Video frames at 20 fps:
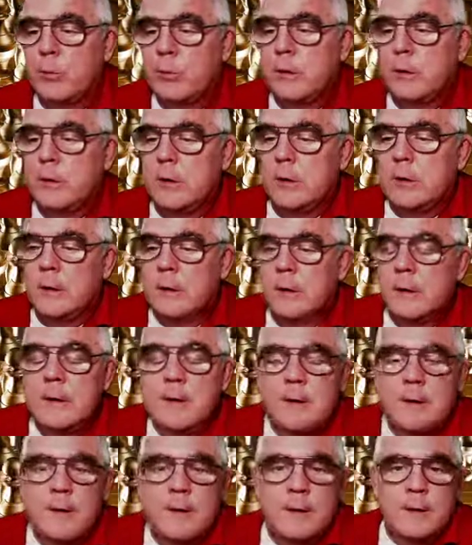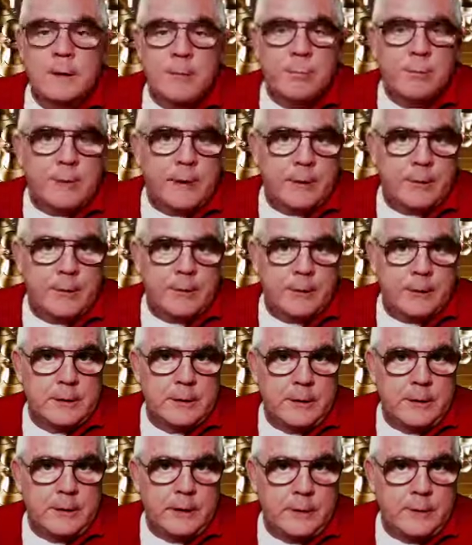When you're better than
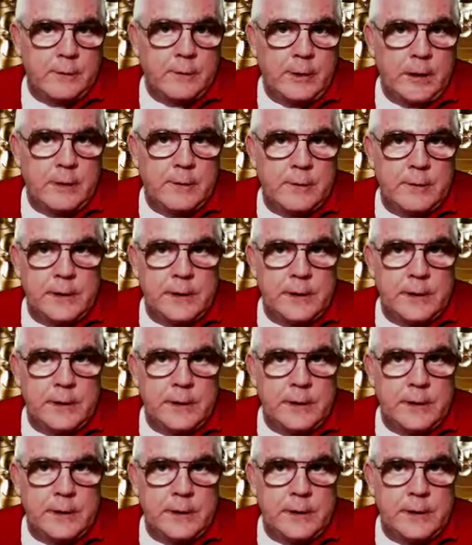95